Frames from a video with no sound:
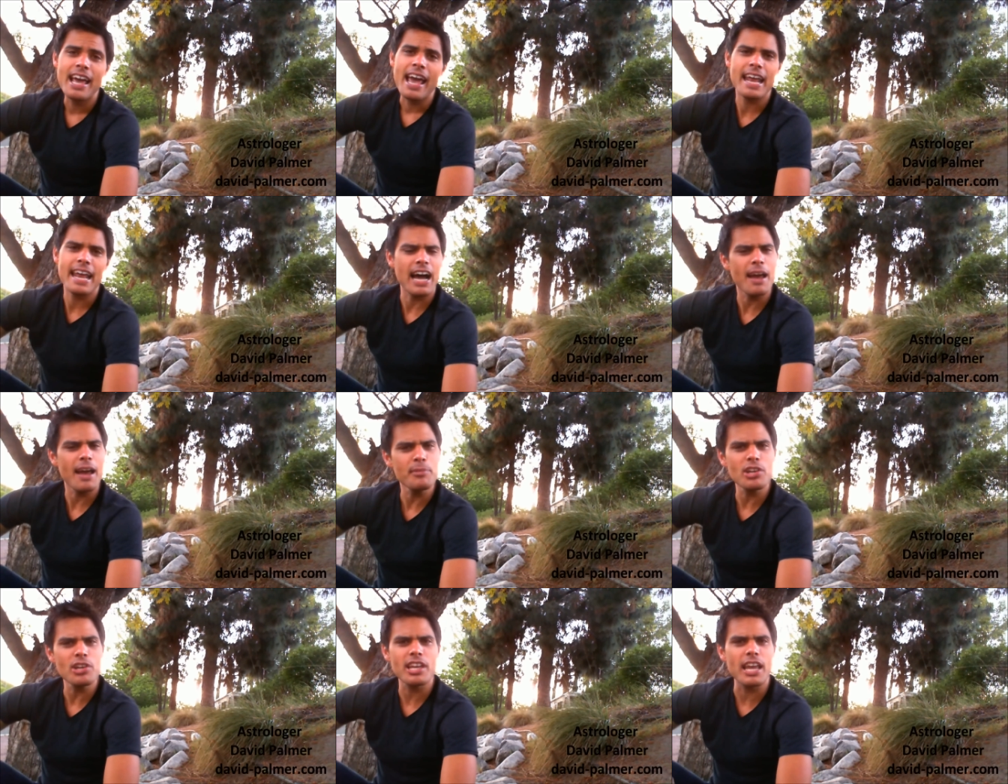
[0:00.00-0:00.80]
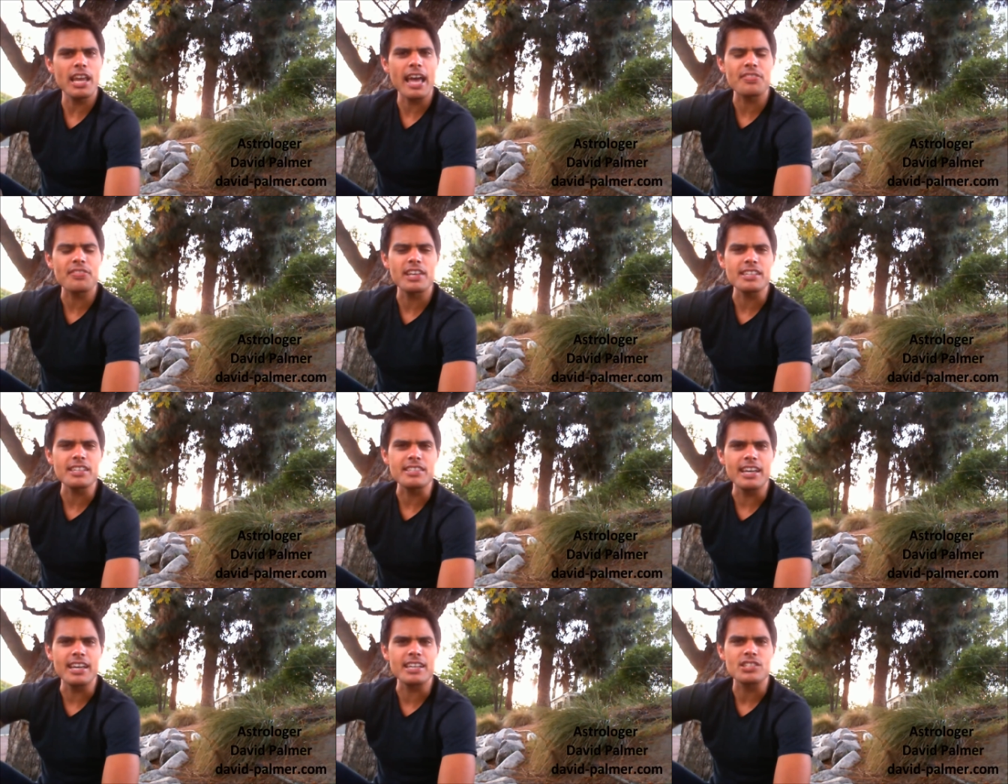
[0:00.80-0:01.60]
And I'm looking at
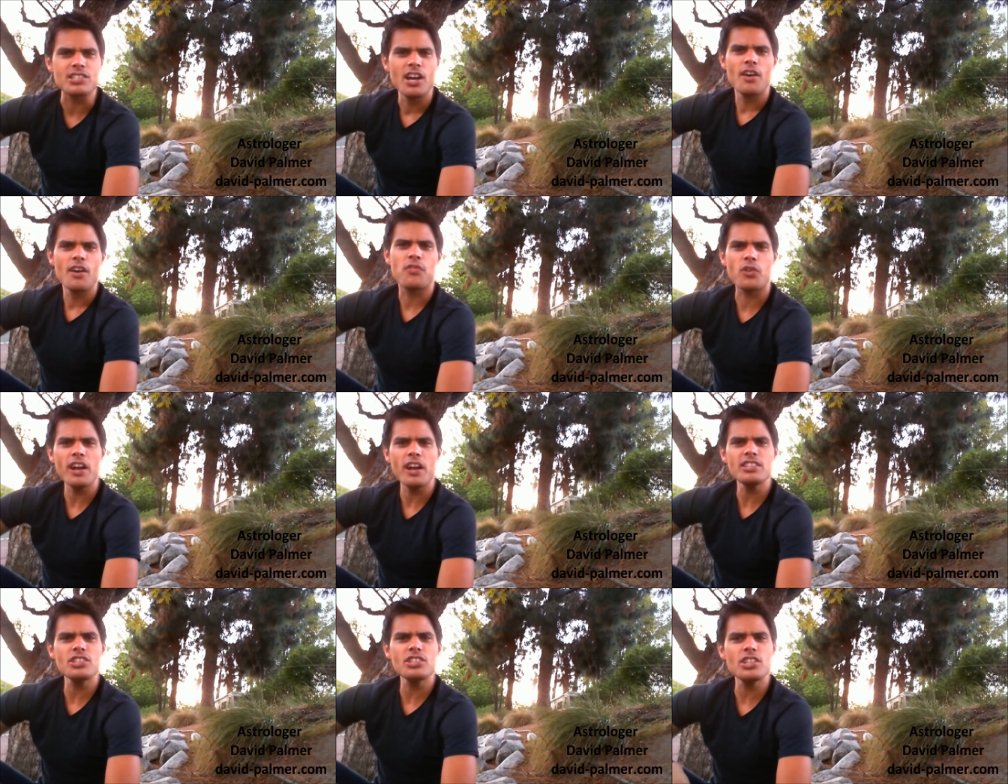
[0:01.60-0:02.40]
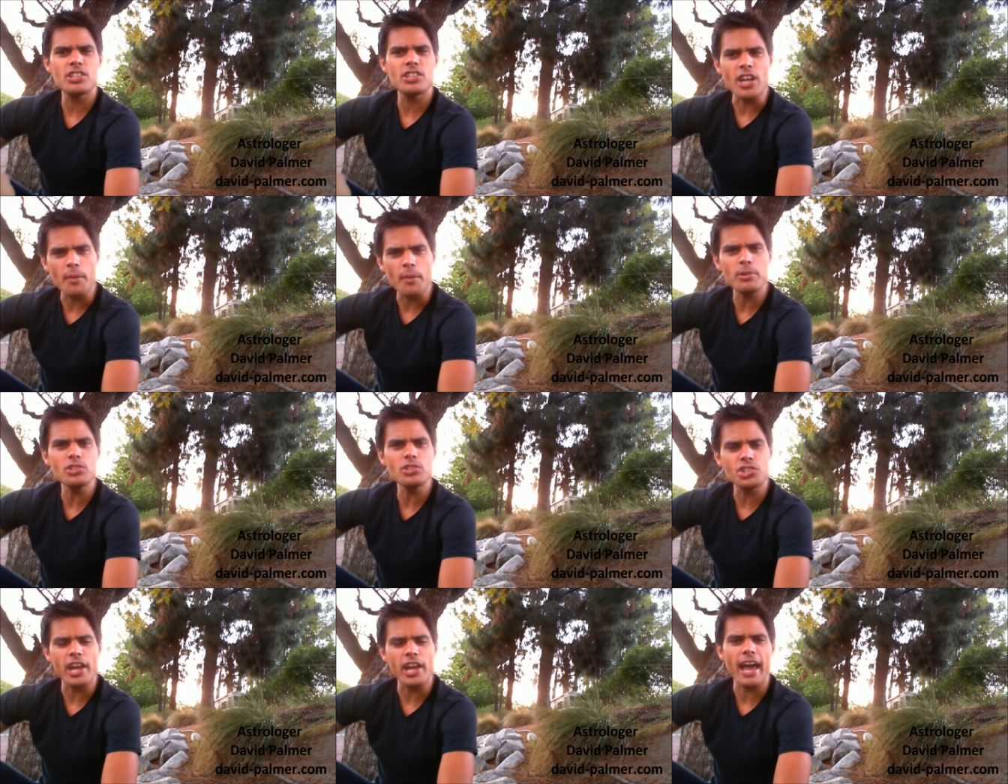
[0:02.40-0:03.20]
this as for us to double
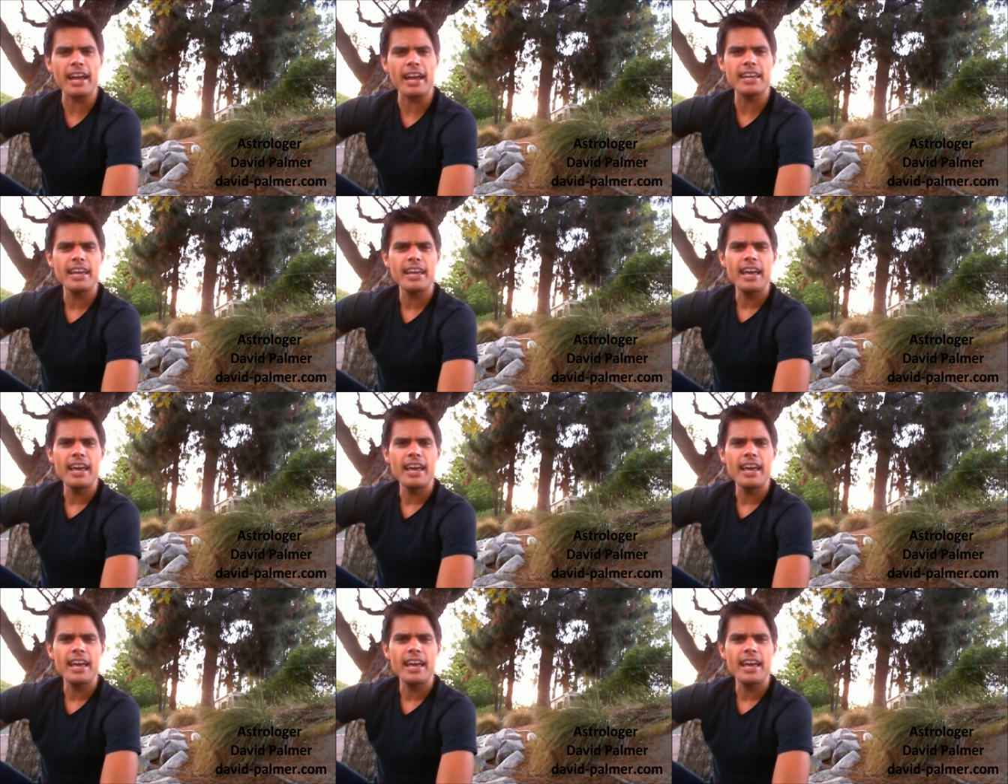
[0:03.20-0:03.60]
check